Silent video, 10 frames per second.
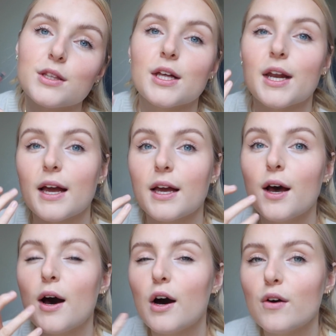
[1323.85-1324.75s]
that I
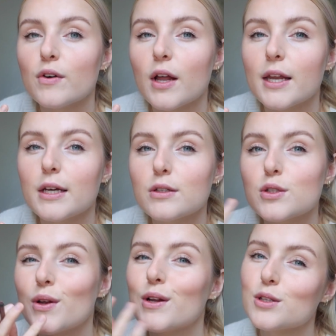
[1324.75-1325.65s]
overline it
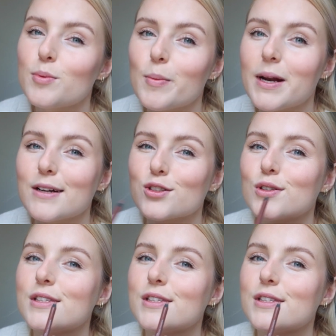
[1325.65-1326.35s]
so it looks a bit more natural,